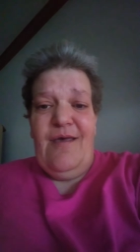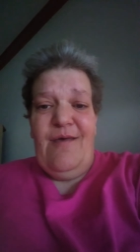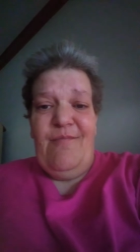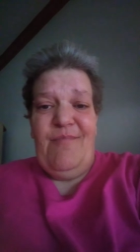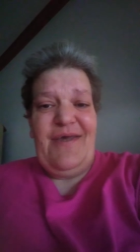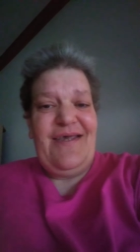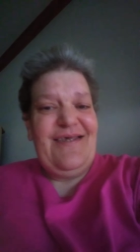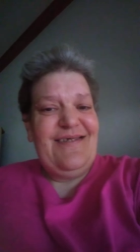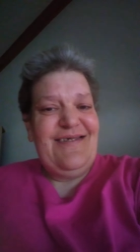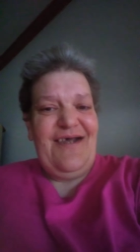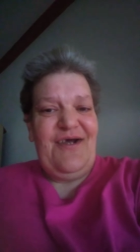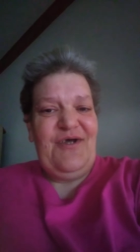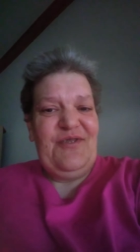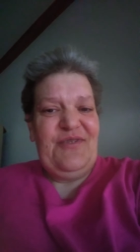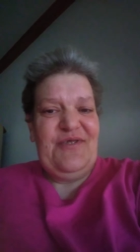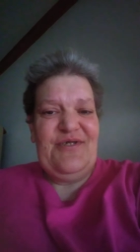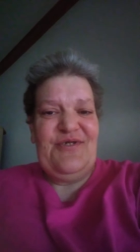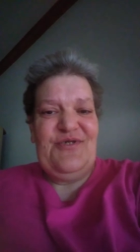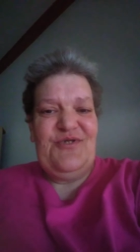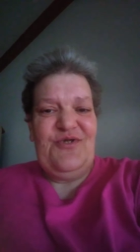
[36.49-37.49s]
Because I got
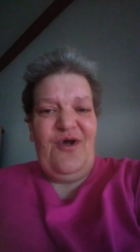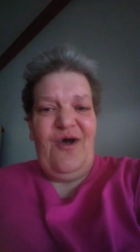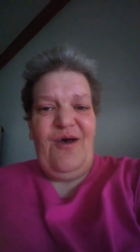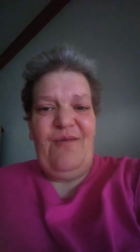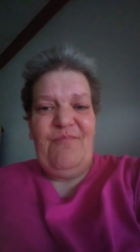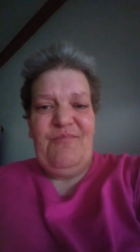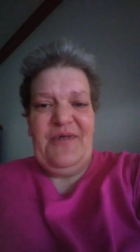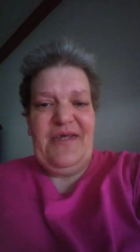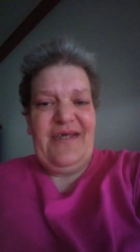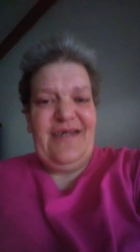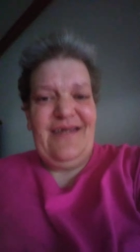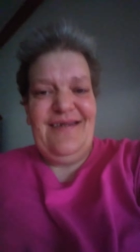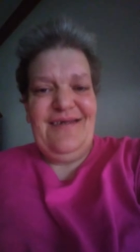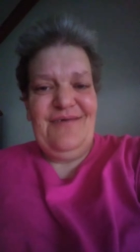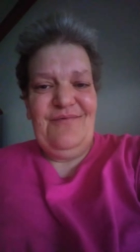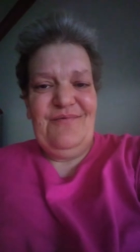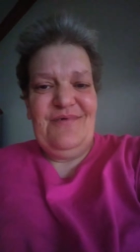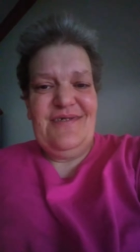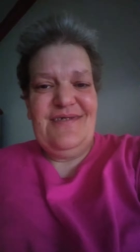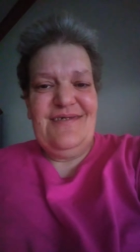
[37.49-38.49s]
this job thinking
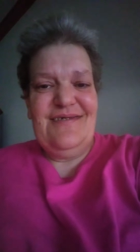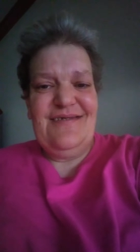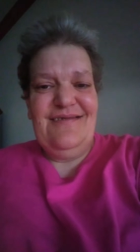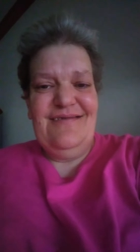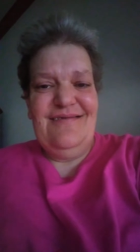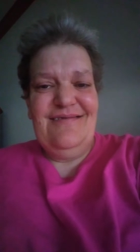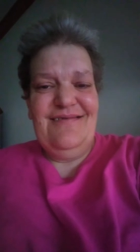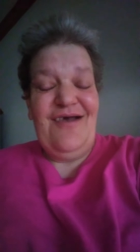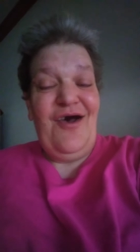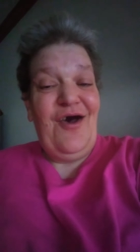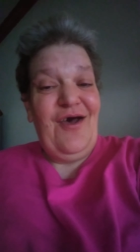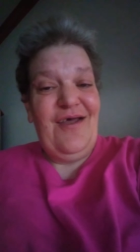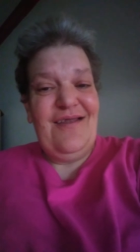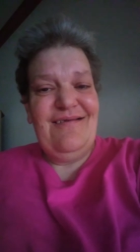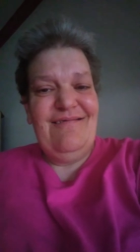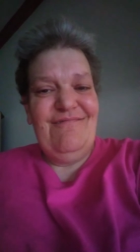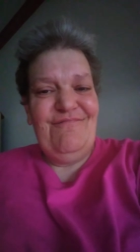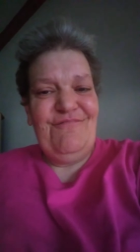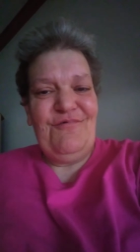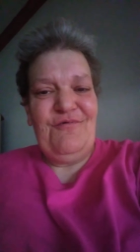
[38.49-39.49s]
it was not
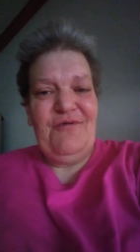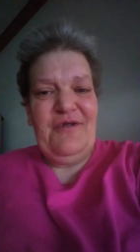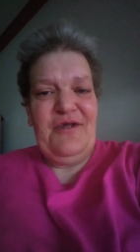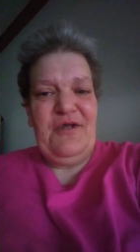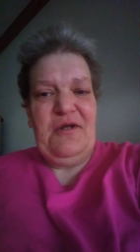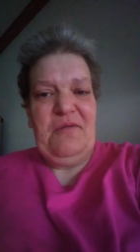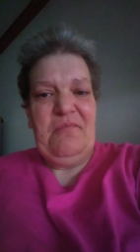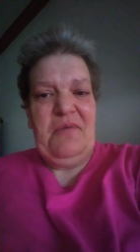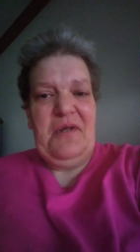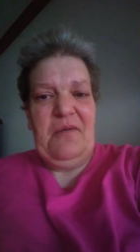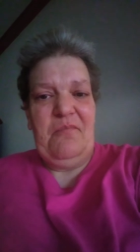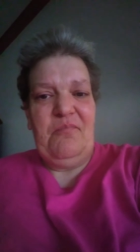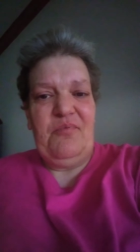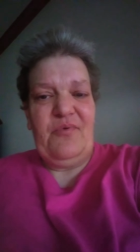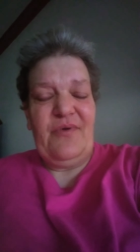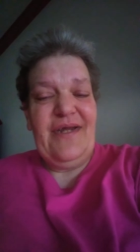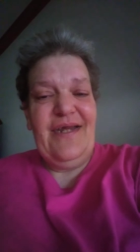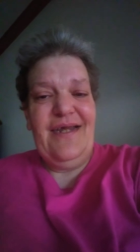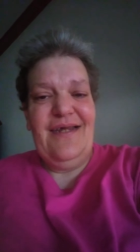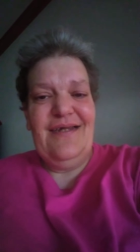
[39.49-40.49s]
really going to be a
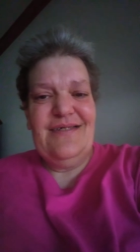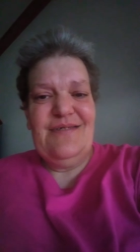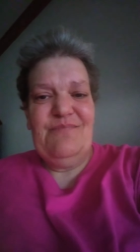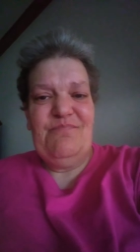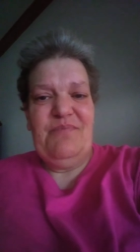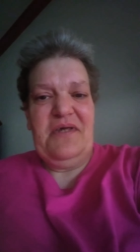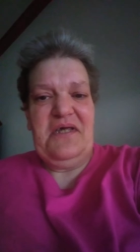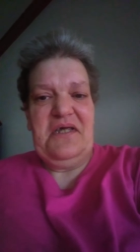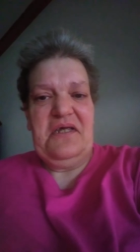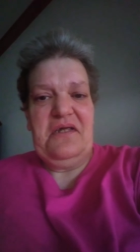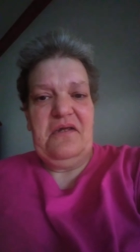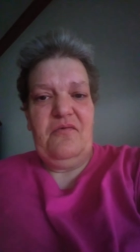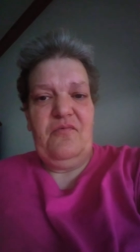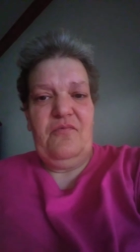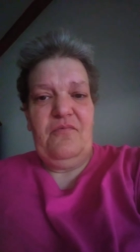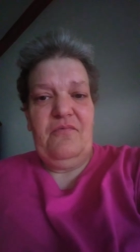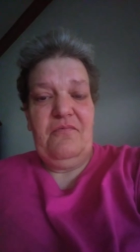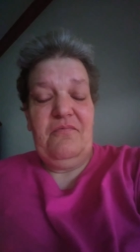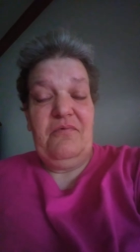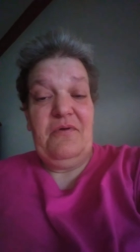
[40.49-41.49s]
breeze, but
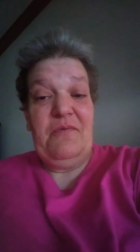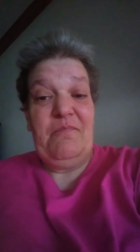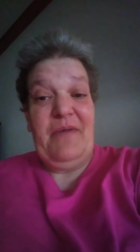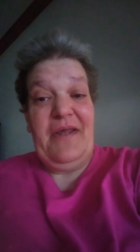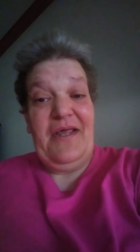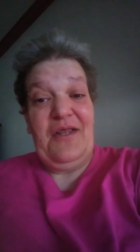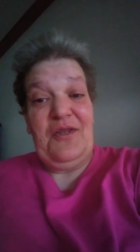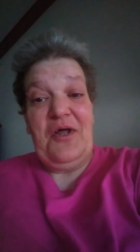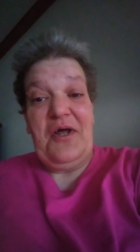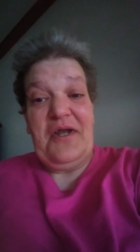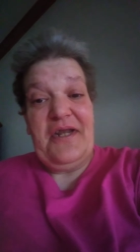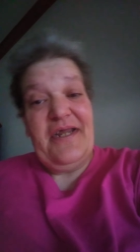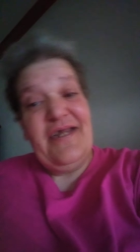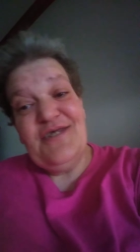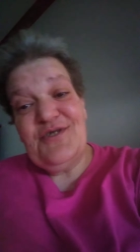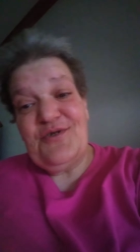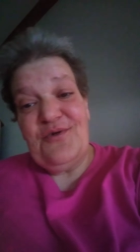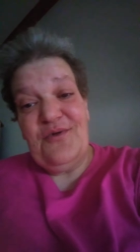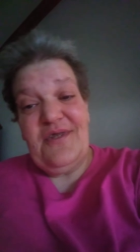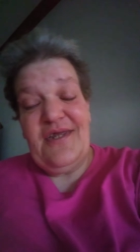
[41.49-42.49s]
would be a lot
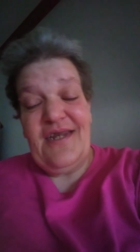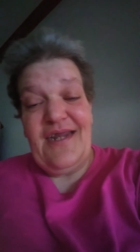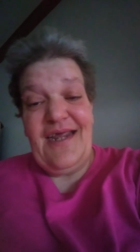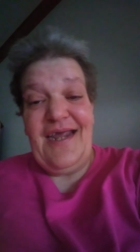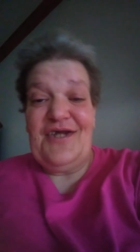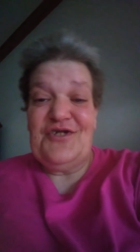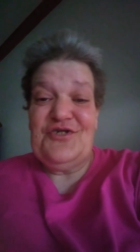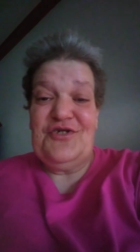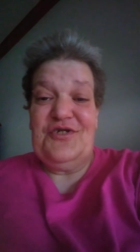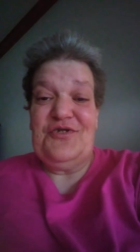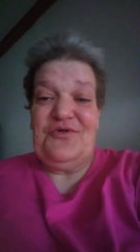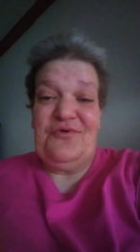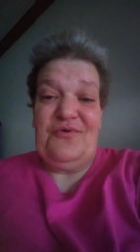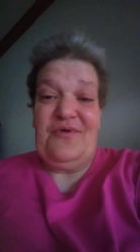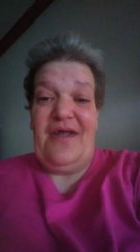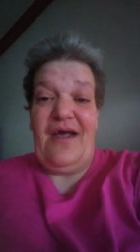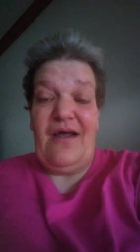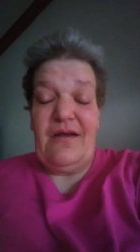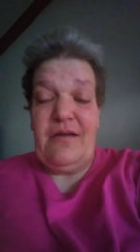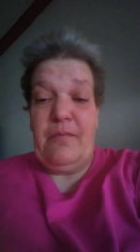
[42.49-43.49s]
easier than actually
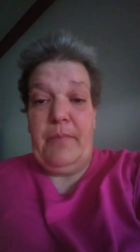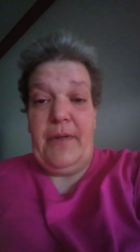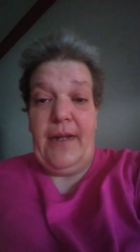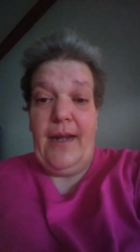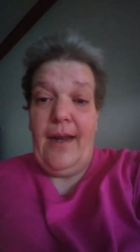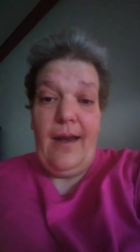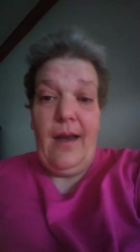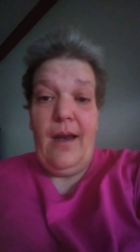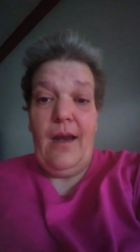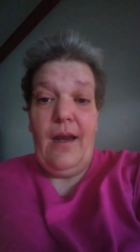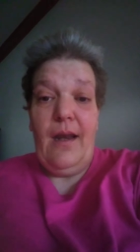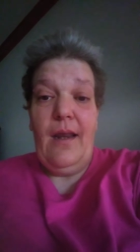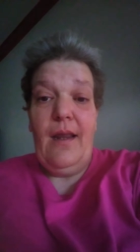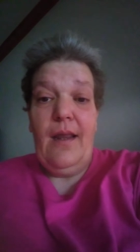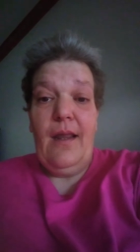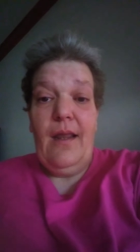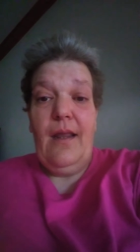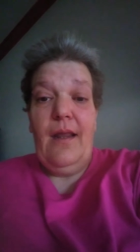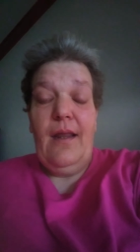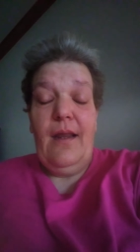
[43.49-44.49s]
turned out to be.
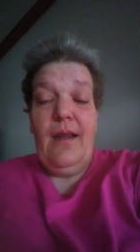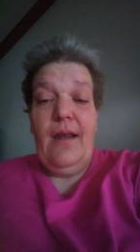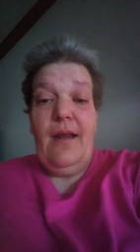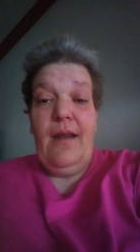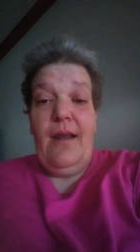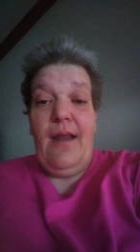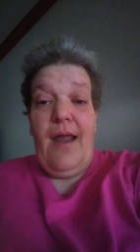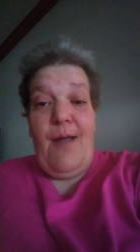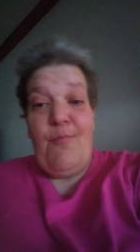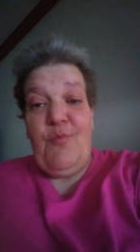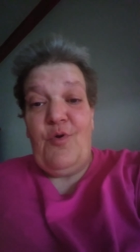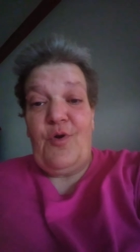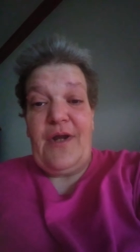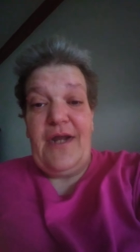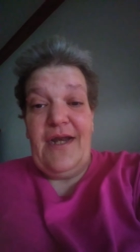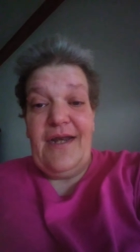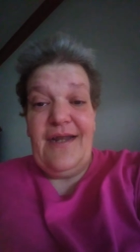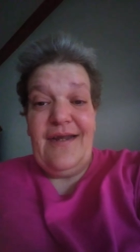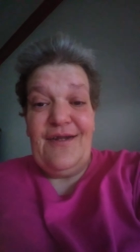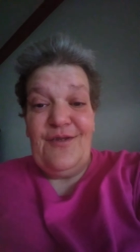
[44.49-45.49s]
I'm
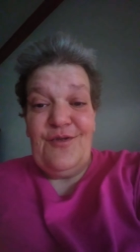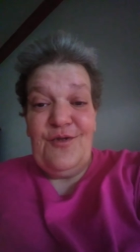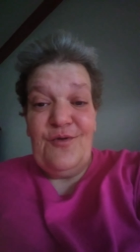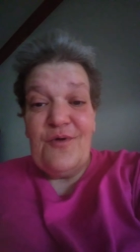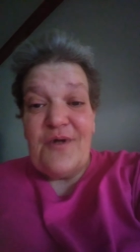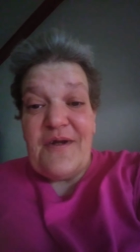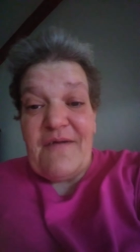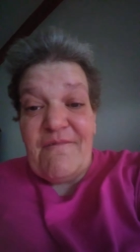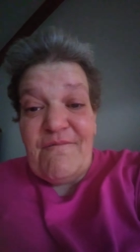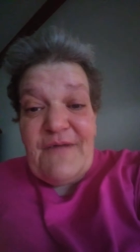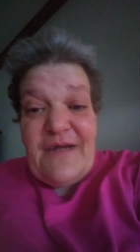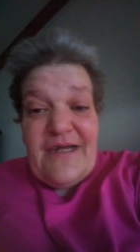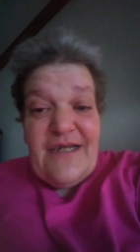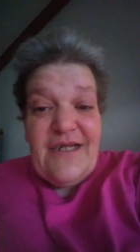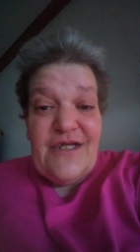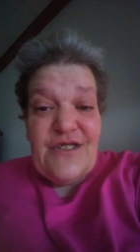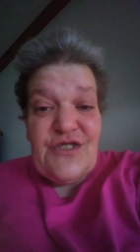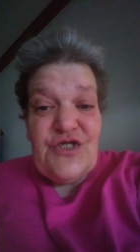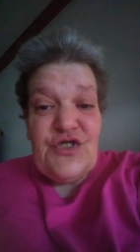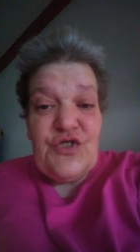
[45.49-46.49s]
working in a little
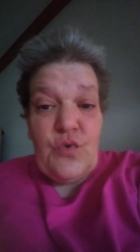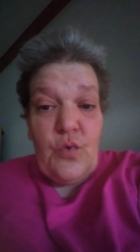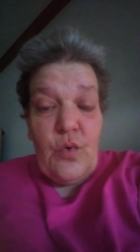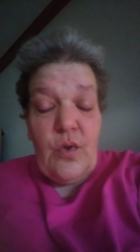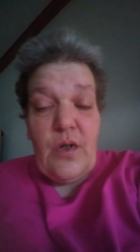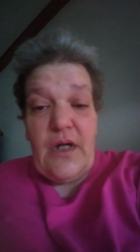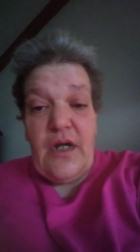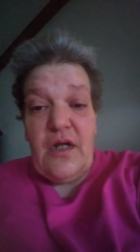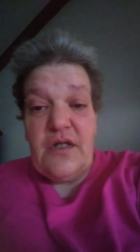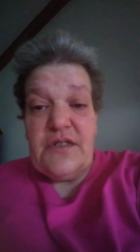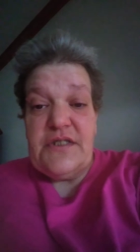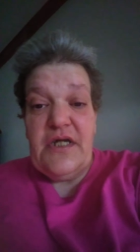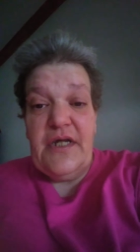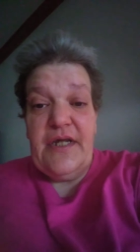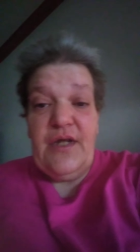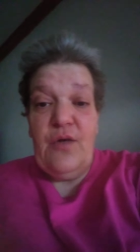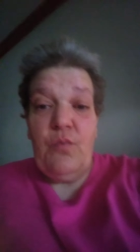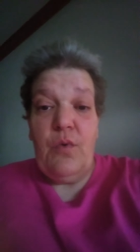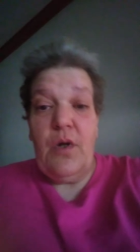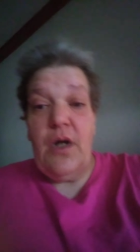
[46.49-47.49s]
convenience store, and I'll tell
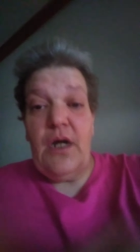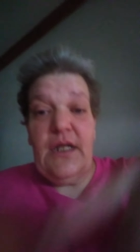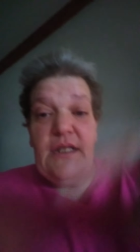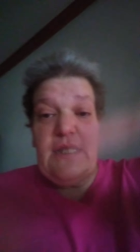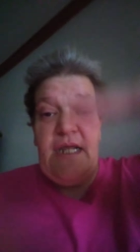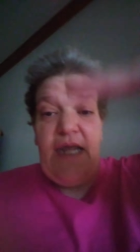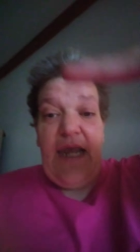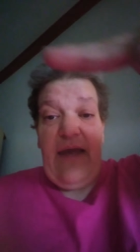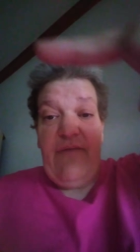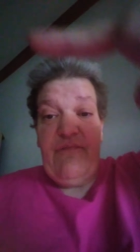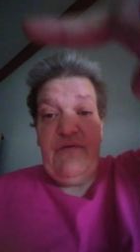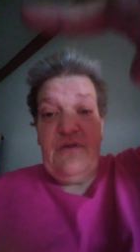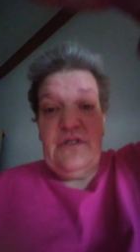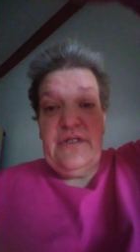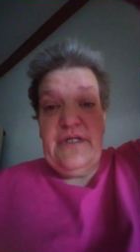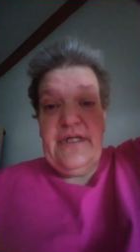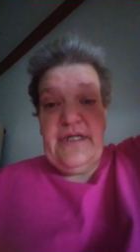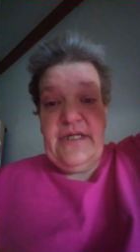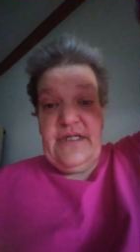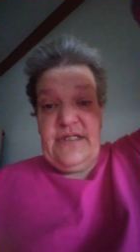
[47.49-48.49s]
you what, they have a
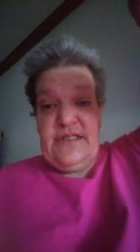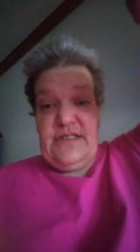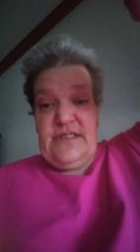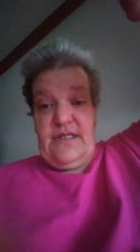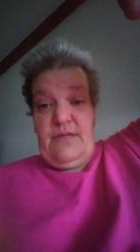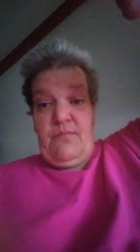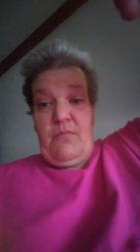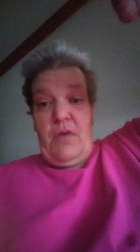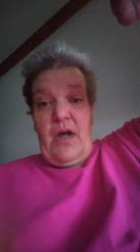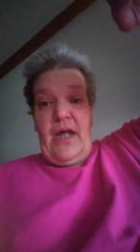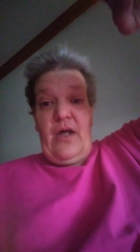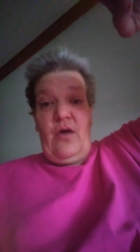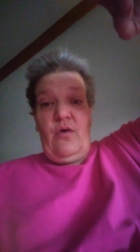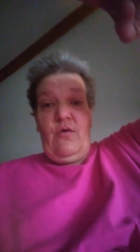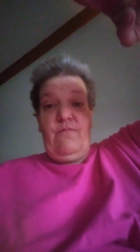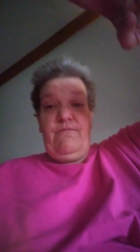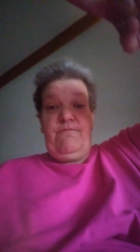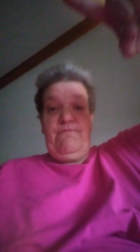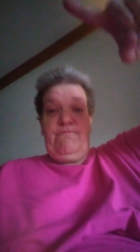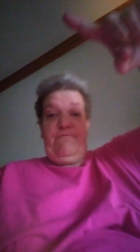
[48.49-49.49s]
list a
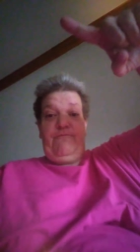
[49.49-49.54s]
mile